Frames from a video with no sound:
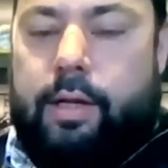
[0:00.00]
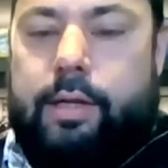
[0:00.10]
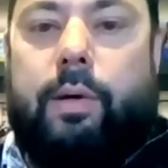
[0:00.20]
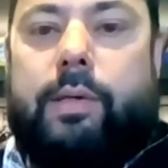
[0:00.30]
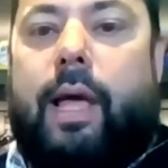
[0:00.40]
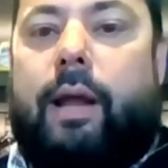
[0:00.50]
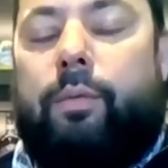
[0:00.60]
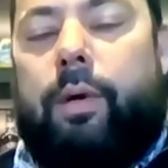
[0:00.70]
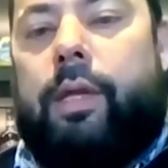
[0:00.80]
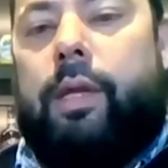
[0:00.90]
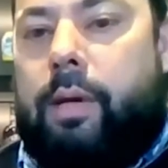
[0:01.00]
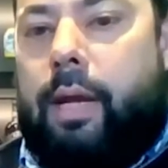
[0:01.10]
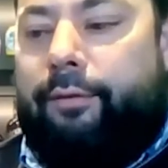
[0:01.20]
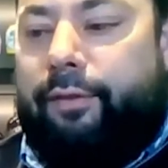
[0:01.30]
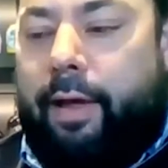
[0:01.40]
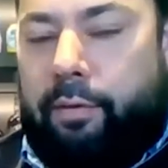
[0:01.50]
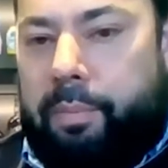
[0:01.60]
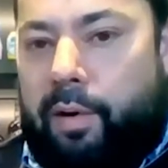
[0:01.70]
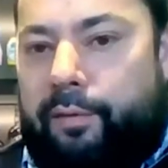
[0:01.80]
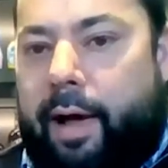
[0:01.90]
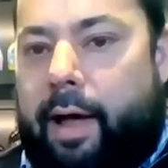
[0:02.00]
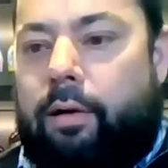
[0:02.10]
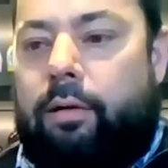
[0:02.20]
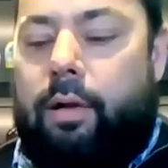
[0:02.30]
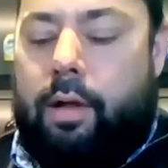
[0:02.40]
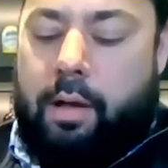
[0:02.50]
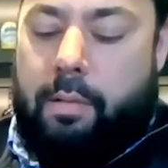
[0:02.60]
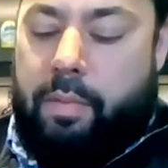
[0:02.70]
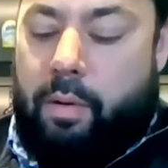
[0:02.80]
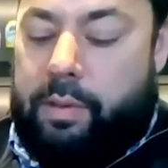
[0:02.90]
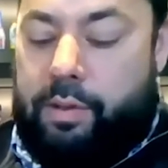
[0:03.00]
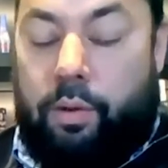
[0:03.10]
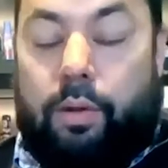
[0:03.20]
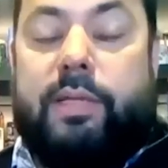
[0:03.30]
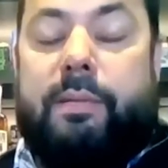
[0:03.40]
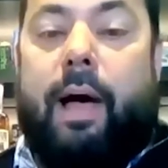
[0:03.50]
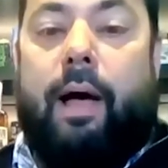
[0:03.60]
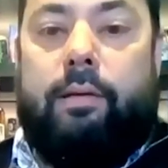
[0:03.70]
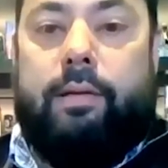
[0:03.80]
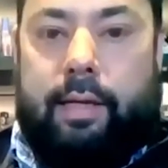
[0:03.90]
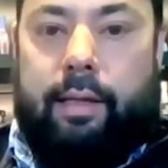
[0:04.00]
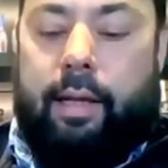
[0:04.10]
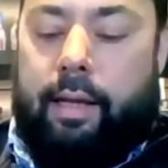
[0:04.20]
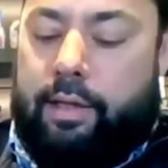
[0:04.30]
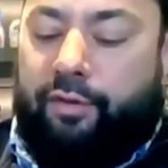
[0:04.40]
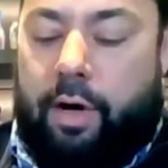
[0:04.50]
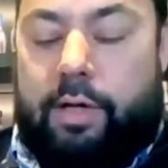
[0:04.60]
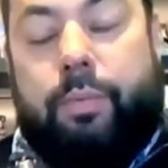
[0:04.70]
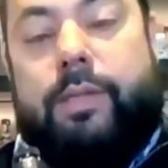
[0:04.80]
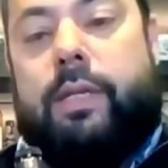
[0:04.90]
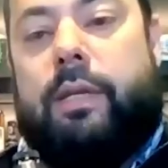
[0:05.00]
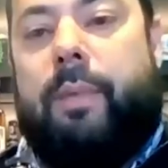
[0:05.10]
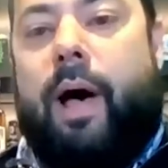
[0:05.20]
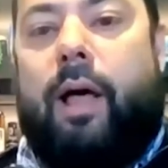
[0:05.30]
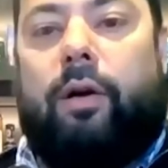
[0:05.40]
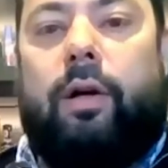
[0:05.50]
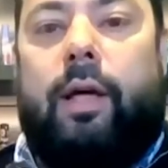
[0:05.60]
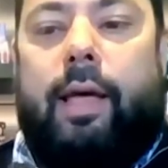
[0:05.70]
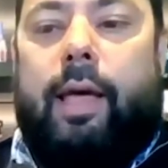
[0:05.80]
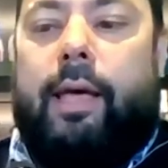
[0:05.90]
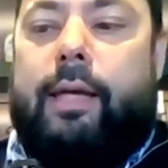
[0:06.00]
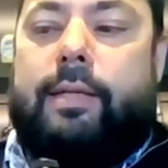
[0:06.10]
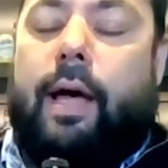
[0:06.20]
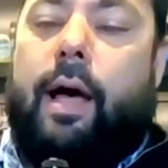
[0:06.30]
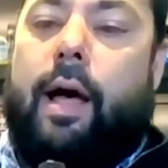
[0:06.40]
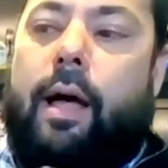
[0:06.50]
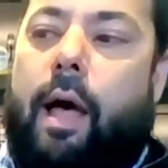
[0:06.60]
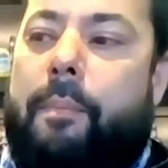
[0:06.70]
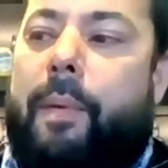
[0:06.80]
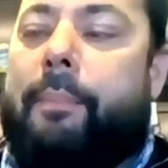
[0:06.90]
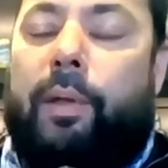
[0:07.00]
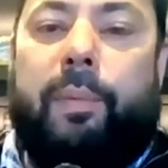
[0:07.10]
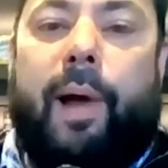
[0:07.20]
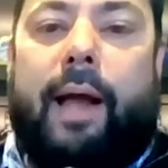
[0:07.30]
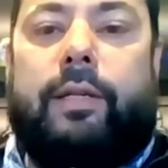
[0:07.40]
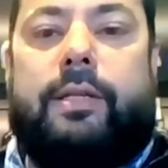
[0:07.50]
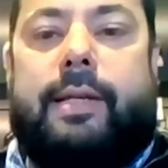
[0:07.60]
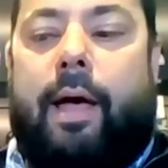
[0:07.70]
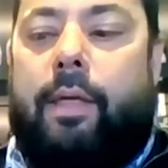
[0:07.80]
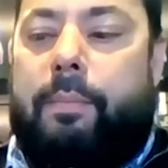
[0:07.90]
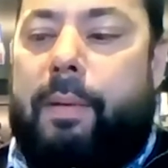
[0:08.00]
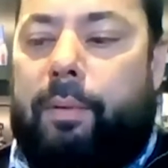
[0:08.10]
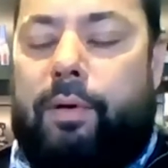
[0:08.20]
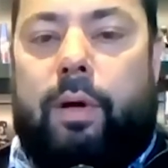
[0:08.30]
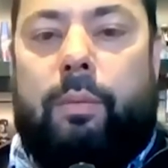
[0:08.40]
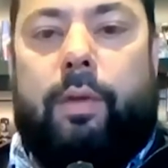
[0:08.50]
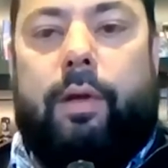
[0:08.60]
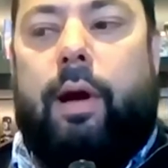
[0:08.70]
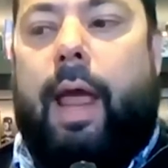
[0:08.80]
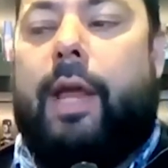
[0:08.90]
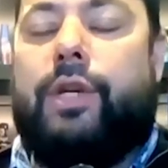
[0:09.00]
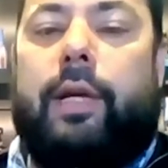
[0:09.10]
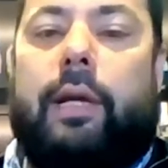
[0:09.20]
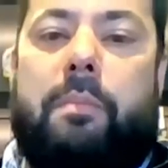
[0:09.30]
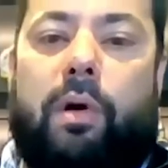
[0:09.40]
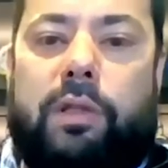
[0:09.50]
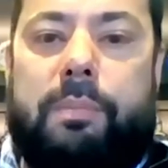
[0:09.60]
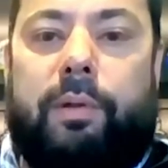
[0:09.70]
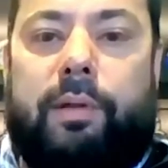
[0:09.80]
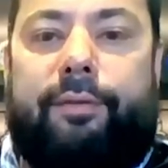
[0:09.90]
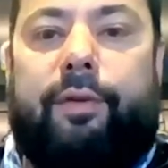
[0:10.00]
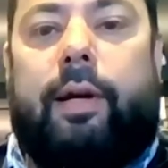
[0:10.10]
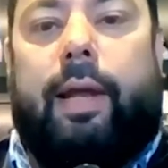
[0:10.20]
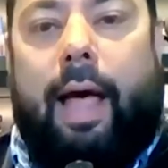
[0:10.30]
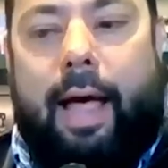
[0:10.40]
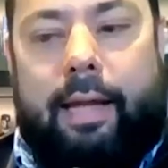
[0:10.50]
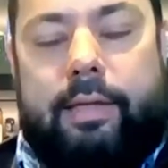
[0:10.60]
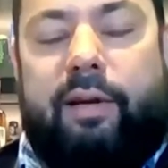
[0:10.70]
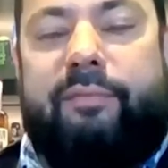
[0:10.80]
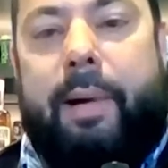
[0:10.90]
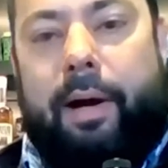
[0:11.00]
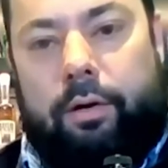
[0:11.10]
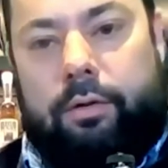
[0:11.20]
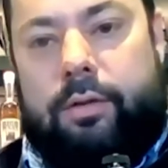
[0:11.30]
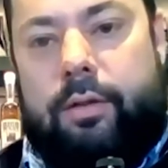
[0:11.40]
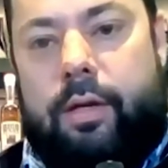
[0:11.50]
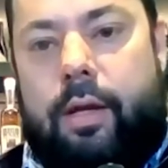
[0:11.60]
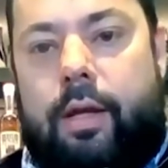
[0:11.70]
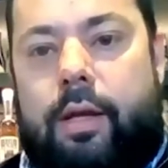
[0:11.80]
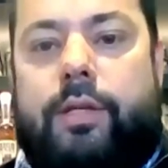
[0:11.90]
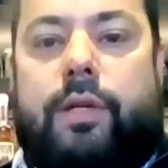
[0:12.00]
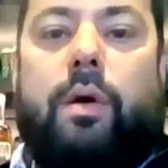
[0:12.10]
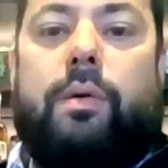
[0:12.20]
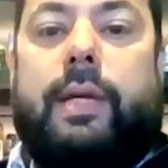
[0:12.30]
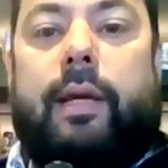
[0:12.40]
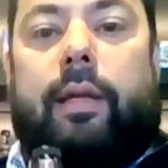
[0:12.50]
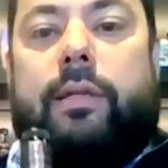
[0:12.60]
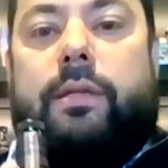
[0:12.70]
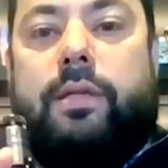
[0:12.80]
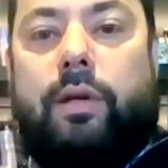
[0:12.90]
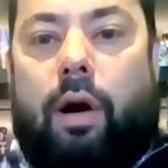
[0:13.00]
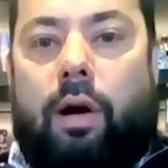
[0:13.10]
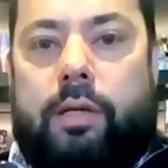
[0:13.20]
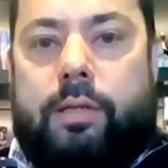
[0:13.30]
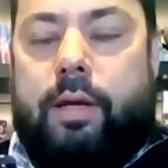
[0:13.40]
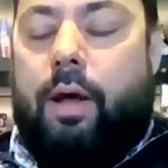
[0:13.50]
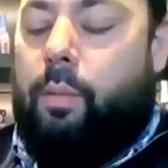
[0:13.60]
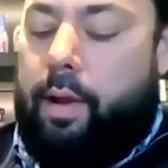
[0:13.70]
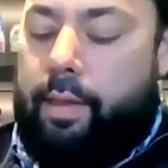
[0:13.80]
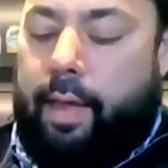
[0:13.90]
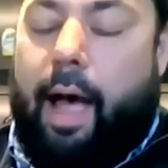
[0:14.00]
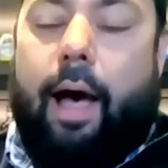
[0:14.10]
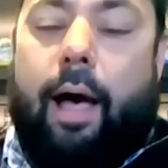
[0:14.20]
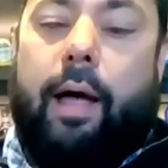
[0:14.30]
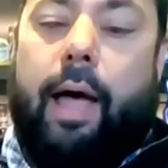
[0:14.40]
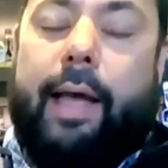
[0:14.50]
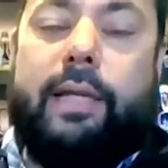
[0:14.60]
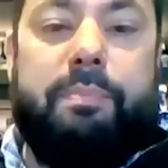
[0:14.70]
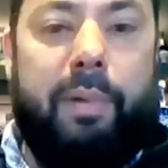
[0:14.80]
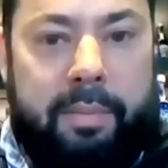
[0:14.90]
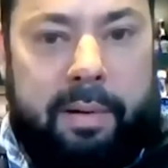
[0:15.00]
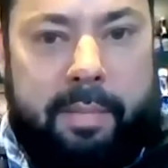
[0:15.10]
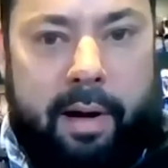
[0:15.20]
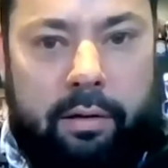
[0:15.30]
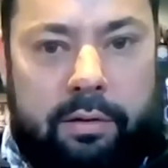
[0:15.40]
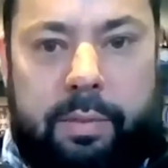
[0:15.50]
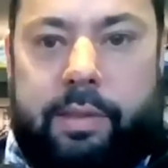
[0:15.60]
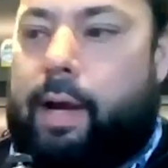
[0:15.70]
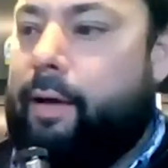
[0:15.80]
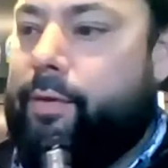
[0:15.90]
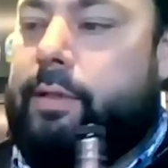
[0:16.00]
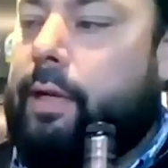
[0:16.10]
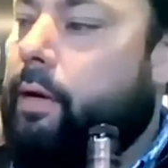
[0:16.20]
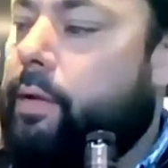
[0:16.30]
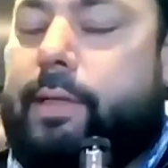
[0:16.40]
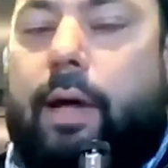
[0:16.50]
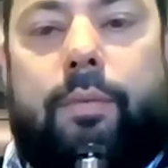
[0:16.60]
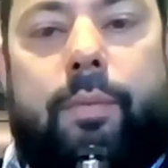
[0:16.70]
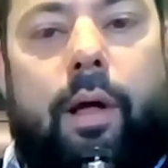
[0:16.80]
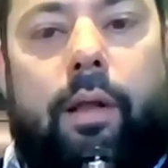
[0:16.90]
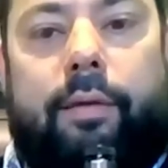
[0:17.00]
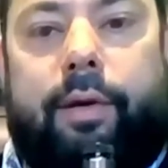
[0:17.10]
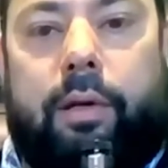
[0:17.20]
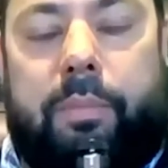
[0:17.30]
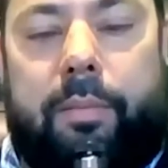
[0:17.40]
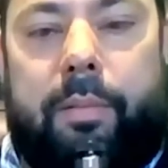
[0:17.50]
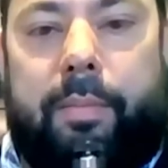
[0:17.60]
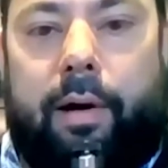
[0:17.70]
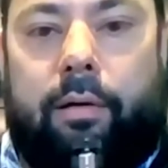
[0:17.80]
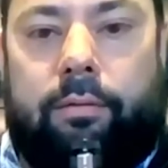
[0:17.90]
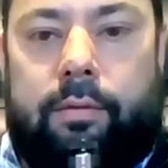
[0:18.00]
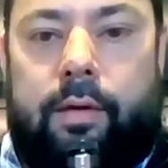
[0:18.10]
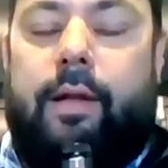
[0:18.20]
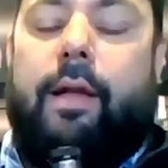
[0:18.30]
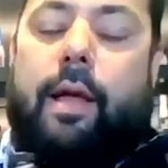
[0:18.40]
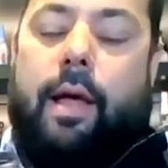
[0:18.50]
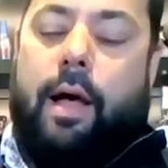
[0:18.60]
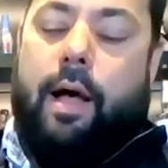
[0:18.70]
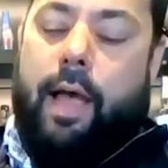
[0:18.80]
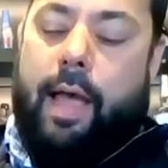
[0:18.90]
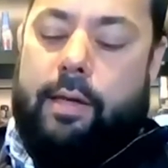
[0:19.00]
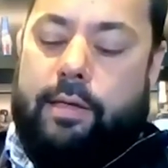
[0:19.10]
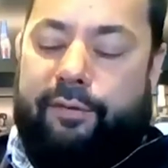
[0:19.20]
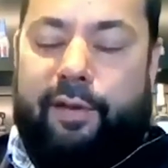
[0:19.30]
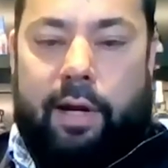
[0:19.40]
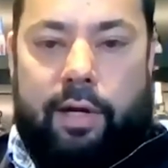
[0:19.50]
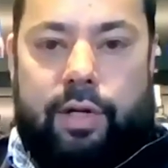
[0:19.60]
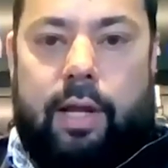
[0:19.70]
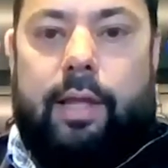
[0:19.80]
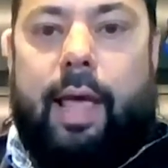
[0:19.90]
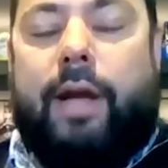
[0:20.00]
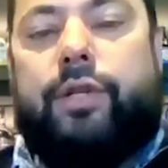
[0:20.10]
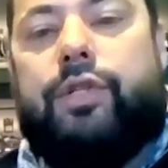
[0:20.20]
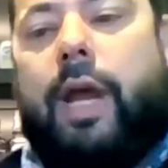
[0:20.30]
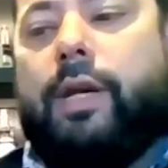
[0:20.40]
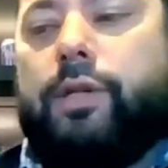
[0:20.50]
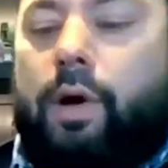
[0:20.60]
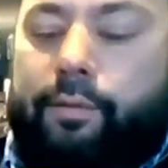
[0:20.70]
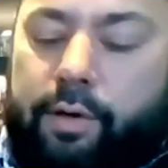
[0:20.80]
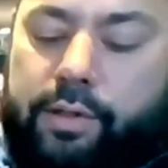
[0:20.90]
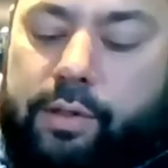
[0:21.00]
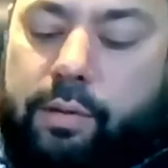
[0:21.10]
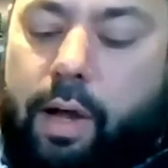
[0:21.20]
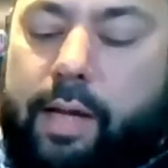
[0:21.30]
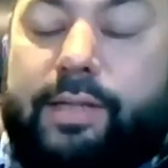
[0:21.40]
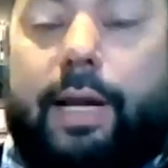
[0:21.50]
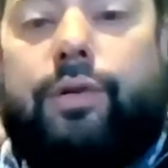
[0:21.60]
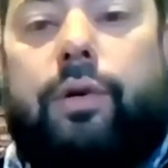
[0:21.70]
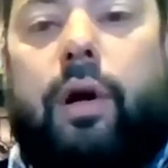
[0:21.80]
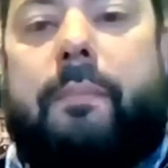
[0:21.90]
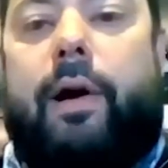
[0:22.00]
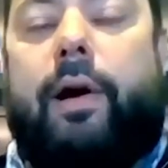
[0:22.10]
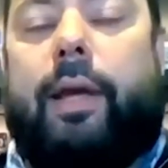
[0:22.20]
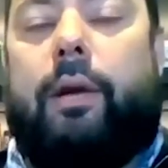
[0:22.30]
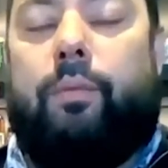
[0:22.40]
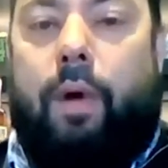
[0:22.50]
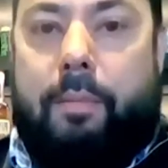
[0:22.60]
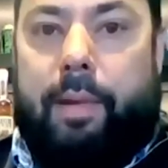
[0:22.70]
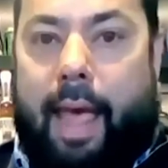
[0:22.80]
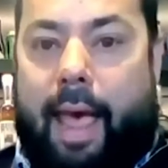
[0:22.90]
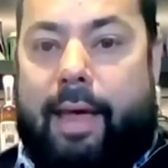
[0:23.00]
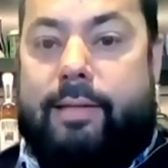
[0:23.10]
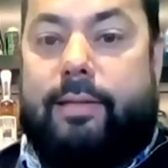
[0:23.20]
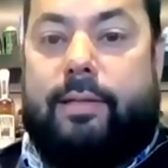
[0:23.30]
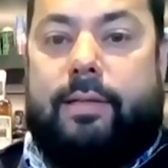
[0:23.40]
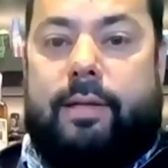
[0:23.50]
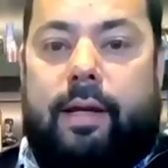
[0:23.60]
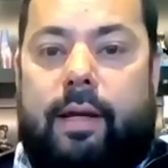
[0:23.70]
So it's got a really unique flavor profile. But what's coolest about Teeling, as far as what's in the bottle, is a popular practice now that people are doing where they're aging in multiple different kinds of barrels. So Teeling's starts with ex-bourbon barrels, which obviously here in the South, we all love a good bourbon barrel. And to finish it, they actually changed it over to Central American rum casks.